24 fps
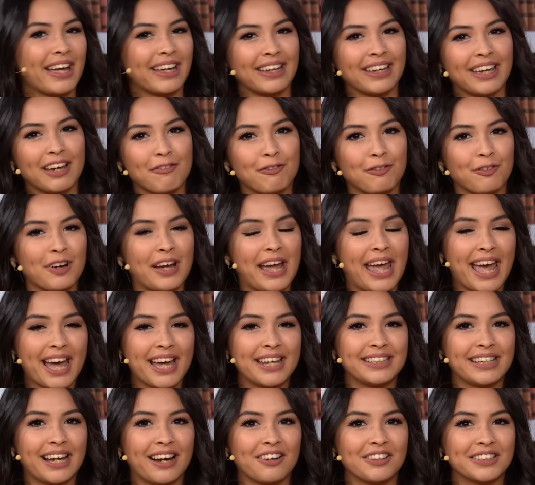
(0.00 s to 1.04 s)
can get free
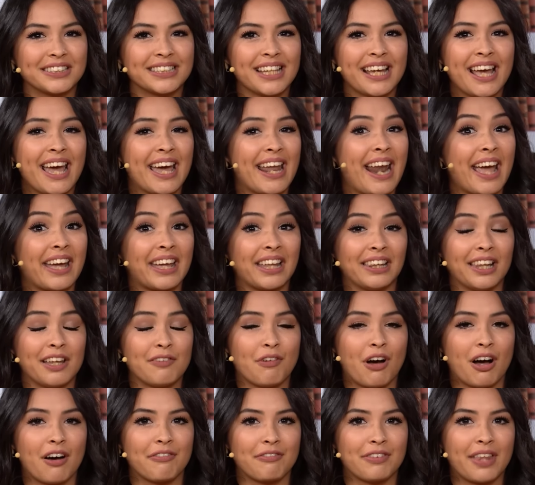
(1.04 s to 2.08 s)
handouts, and I can live
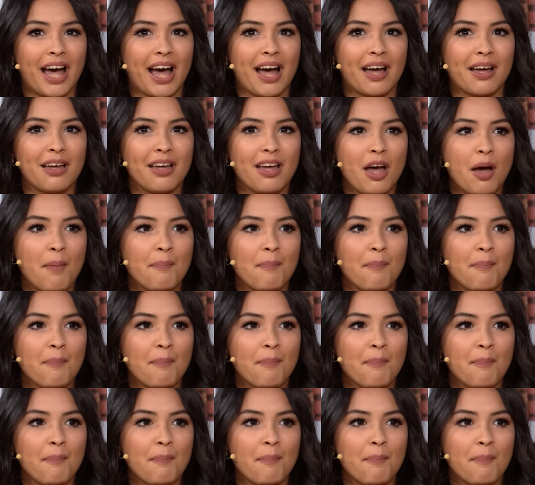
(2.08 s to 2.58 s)
off that.